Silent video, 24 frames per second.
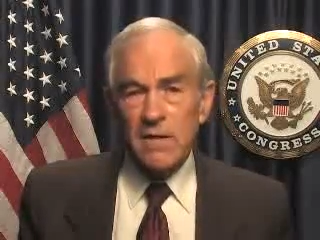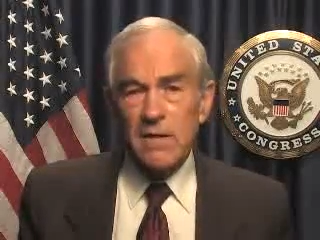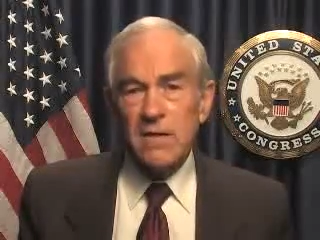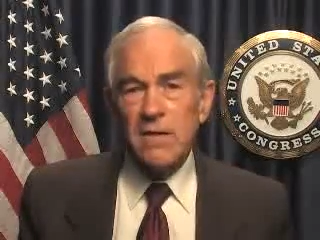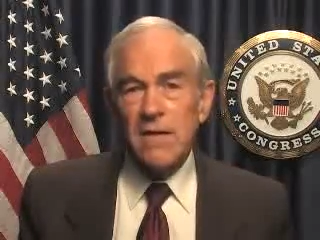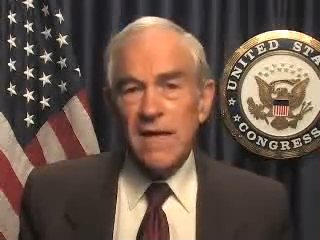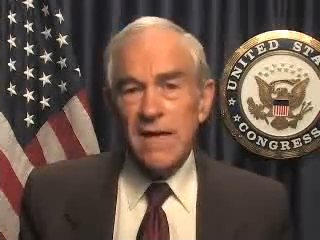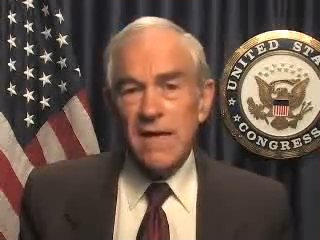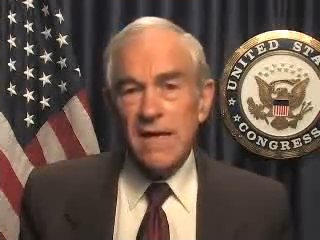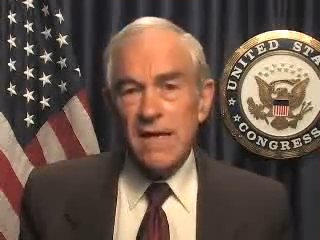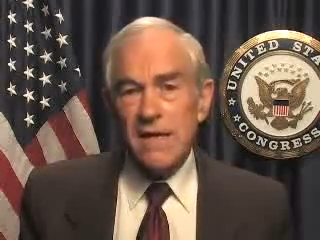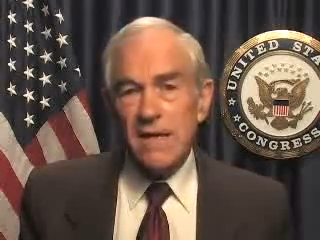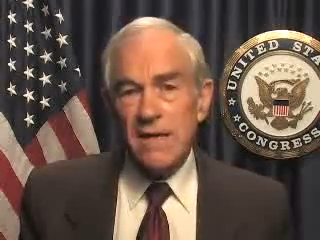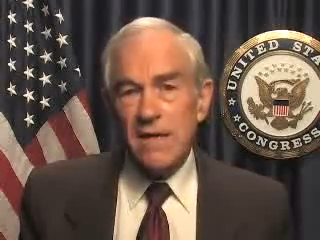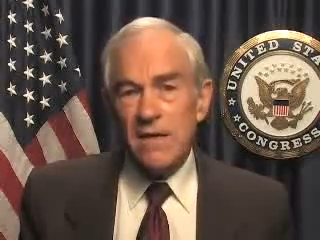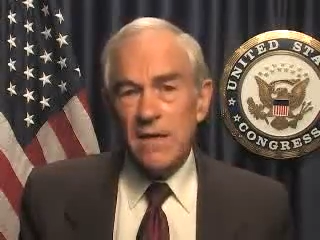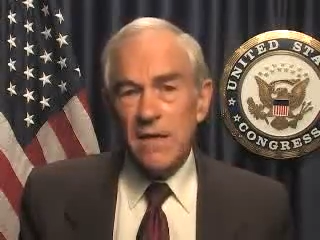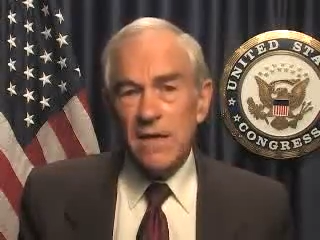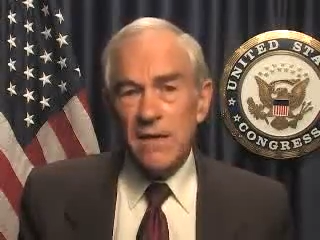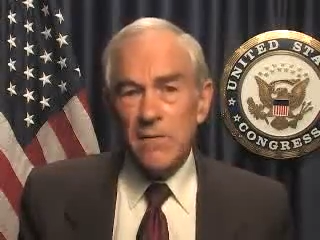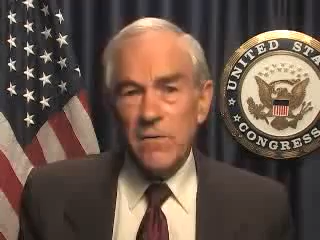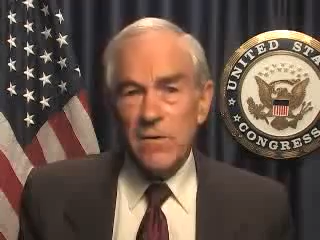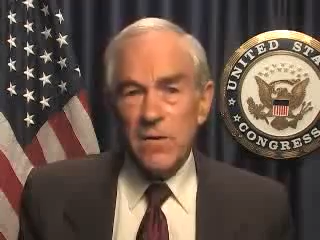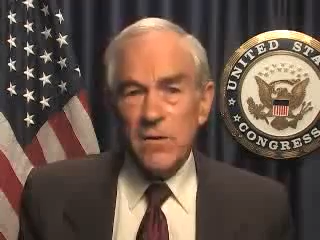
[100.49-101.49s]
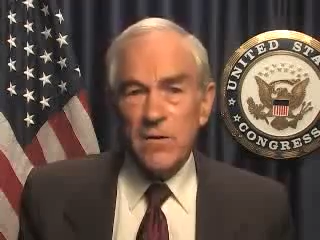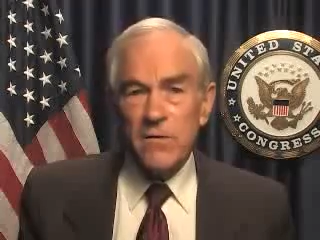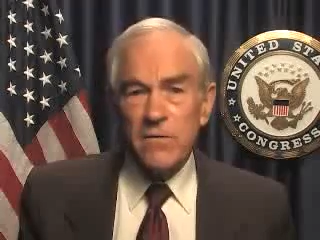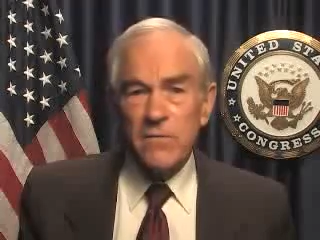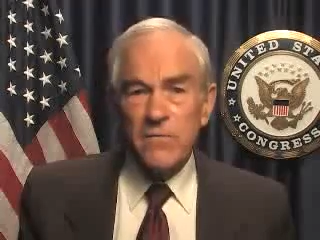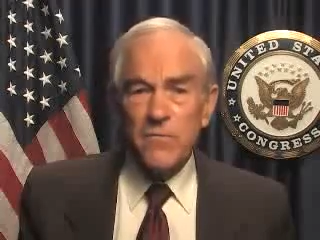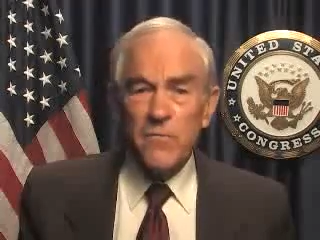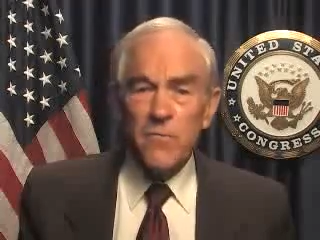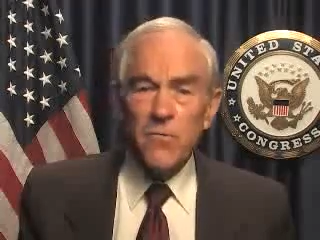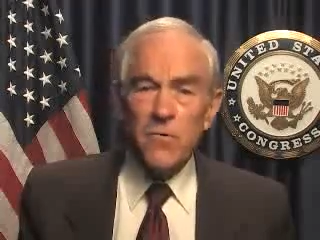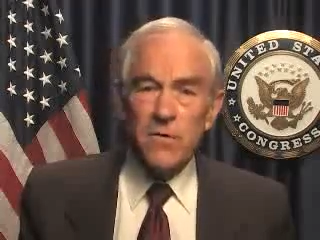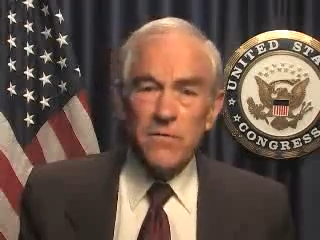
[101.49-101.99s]
Today,
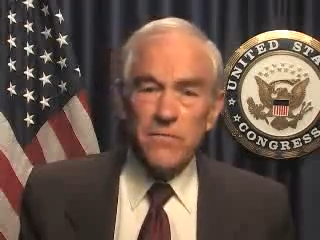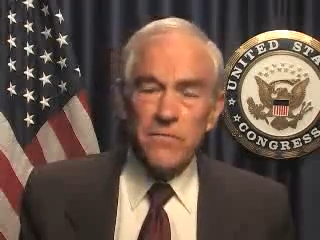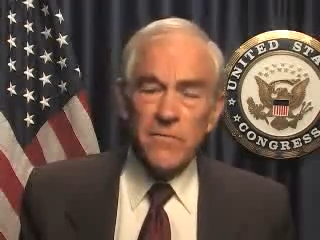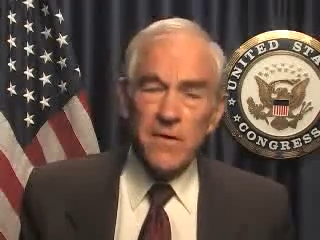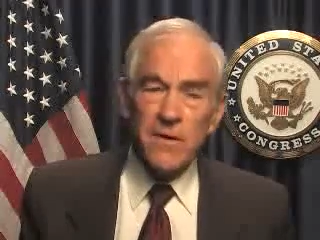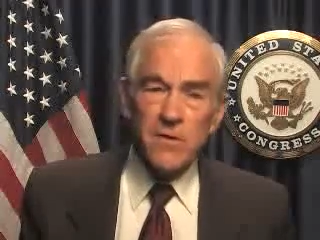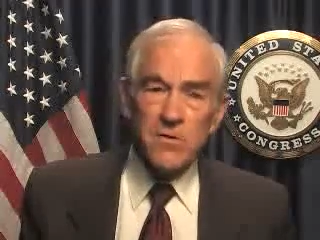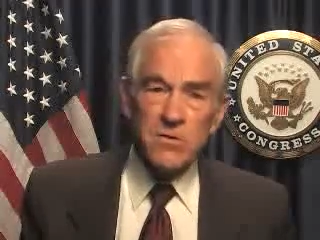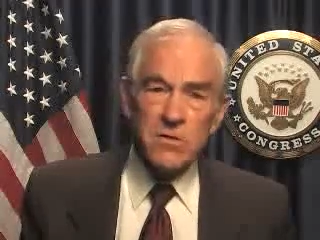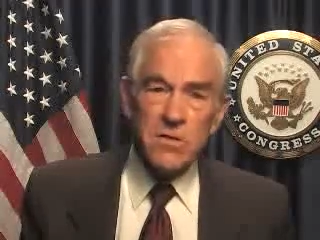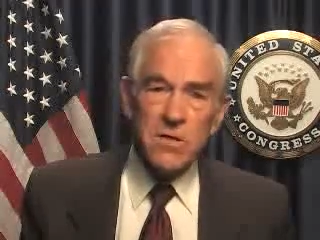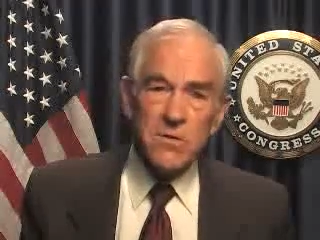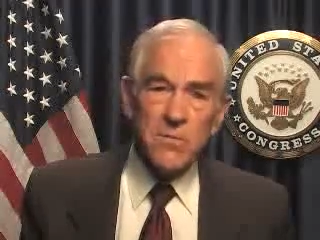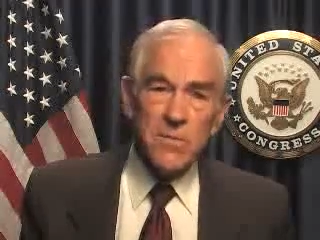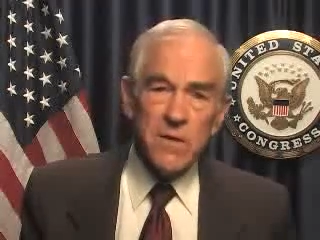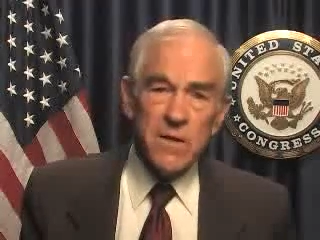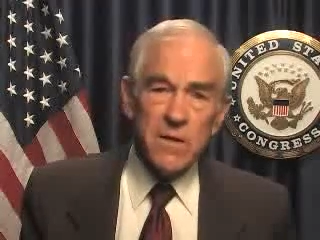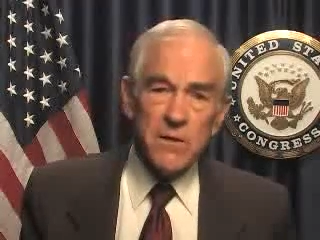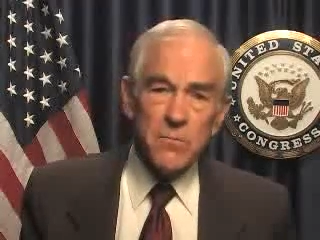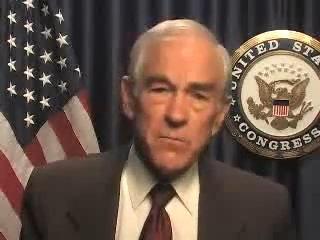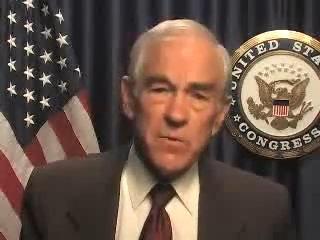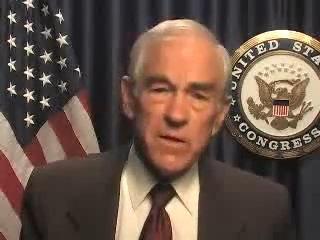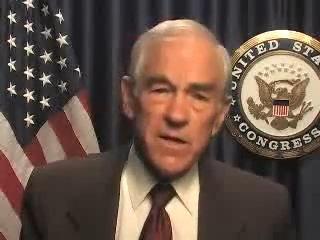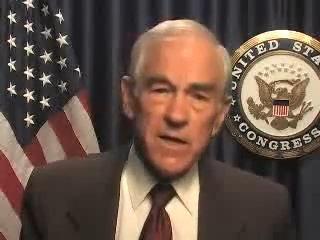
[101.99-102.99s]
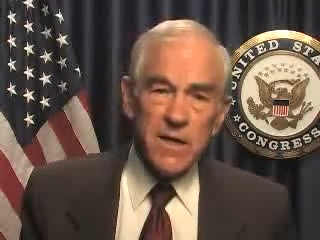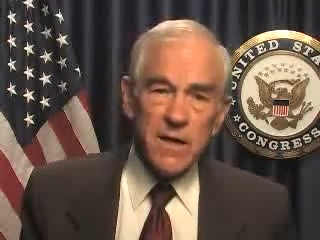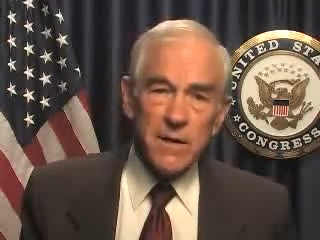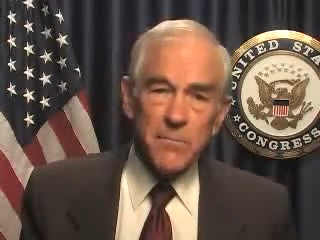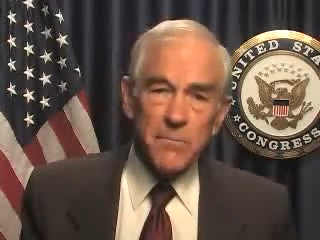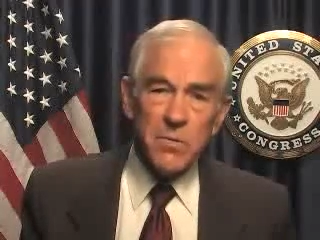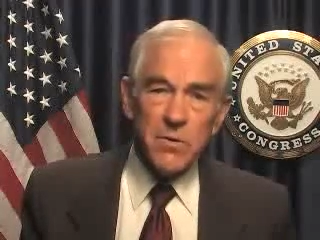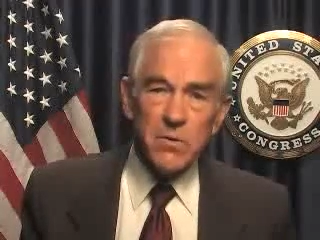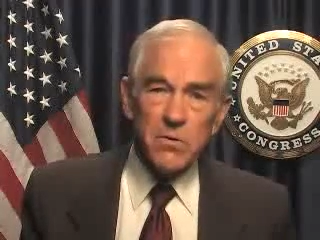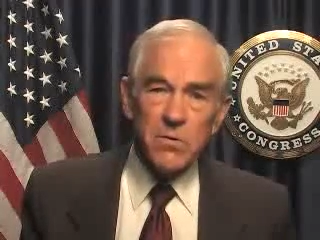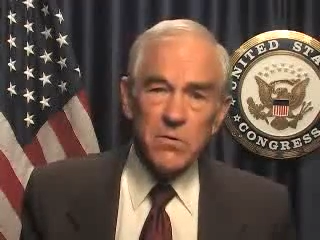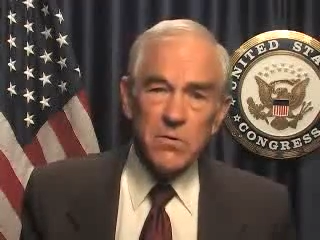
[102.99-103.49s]
in Foreign Affairs Committee, we had
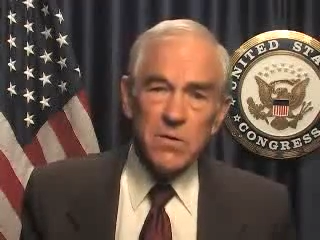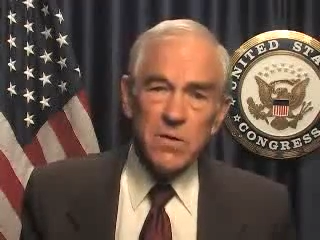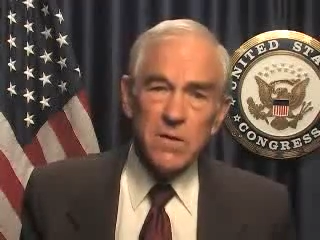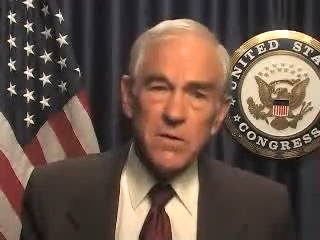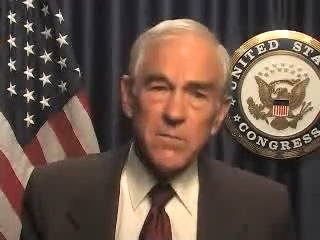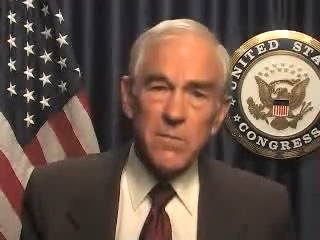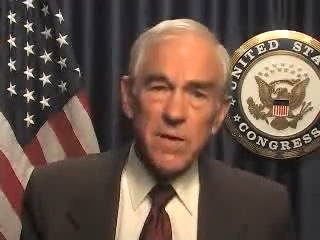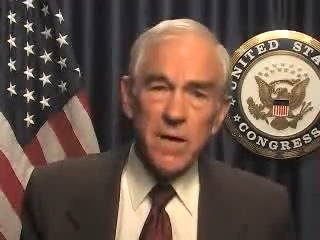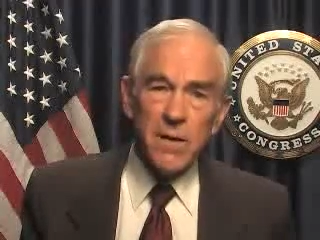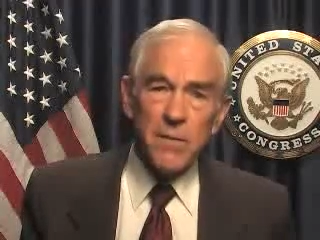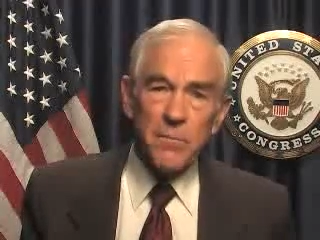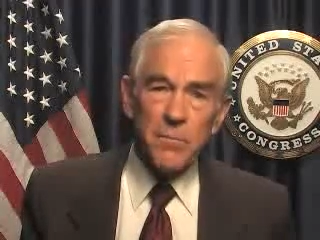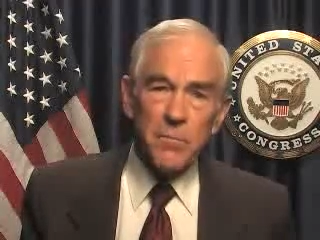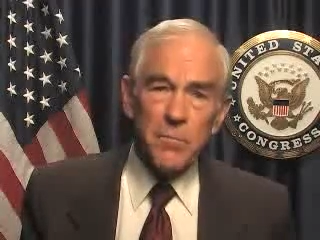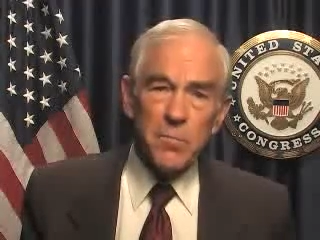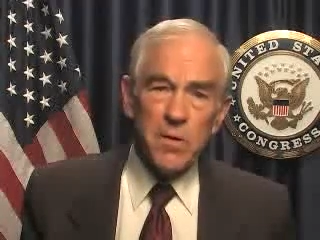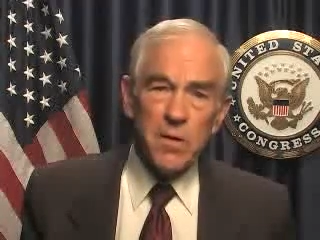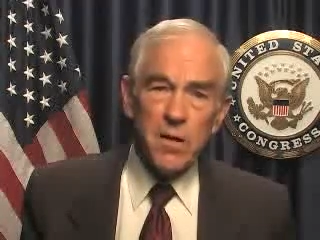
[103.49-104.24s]
a bill come up.